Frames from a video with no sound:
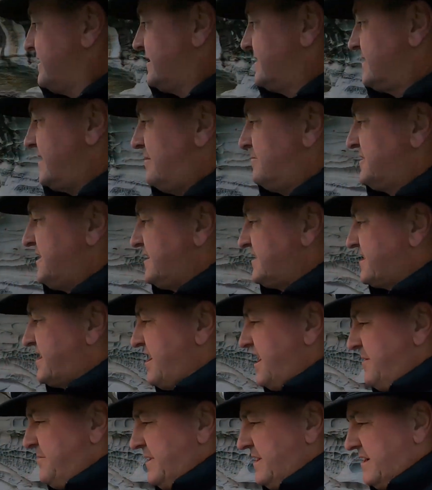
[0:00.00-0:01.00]
So I'm just
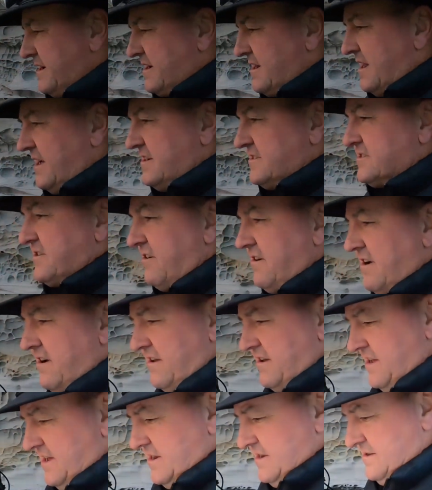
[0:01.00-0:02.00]
keeping a close eye
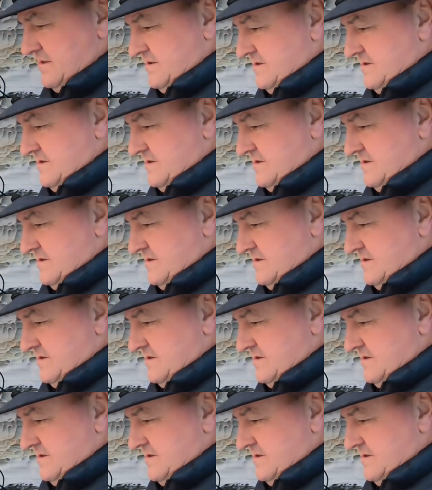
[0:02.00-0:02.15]
on it,